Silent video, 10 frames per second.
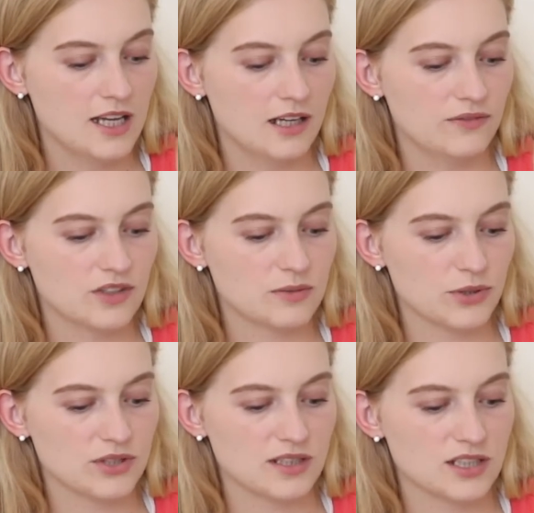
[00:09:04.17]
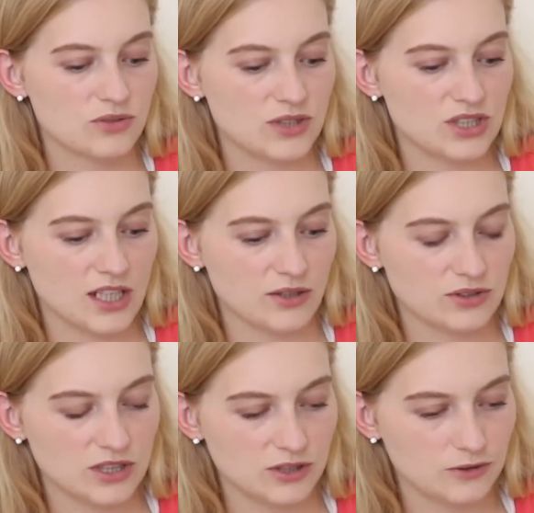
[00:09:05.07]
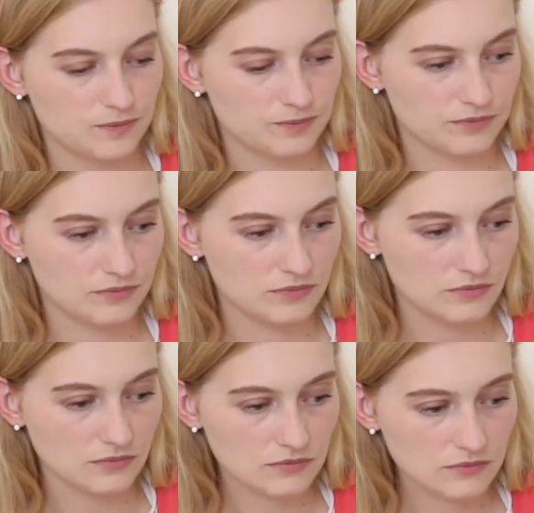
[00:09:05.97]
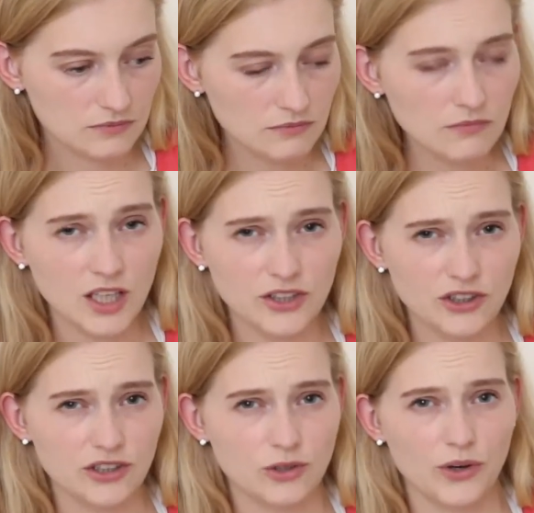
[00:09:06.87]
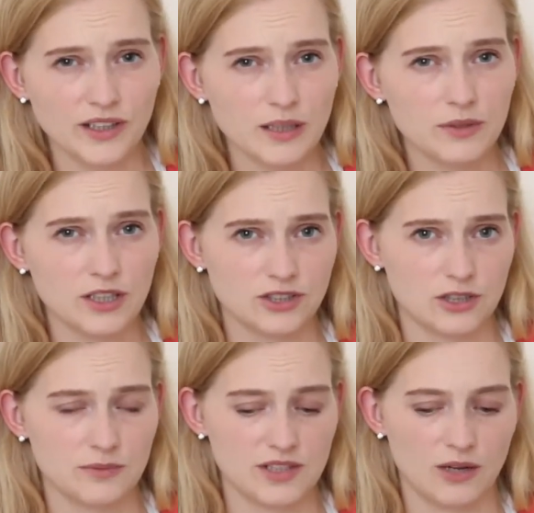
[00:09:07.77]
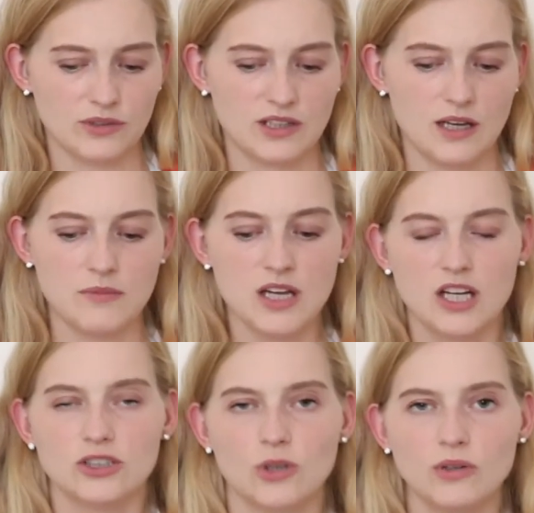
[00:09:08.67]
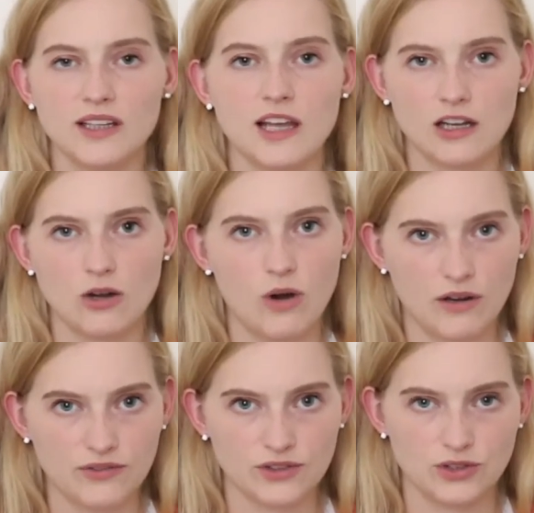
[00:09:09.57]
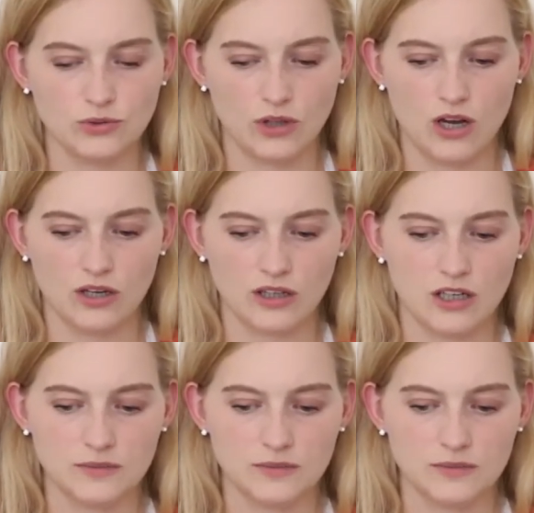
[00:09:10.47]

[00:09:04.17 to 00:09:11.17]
If this person is reaching out to you and you're ignoring them because you're upset with them, don't let that go on for too long.